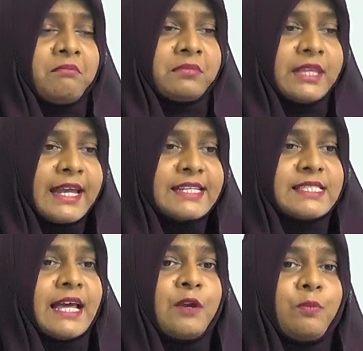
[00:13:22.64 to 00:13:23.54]
things
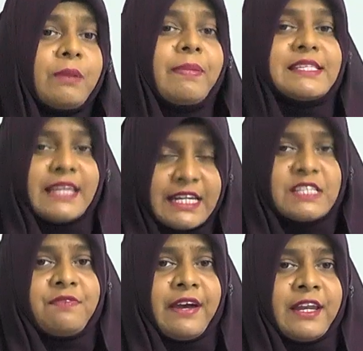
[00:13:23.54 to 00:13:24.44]
that will be
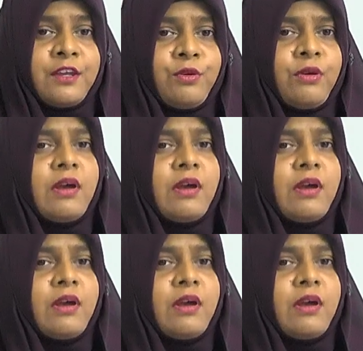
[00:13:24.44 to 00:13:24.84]
satisfying you,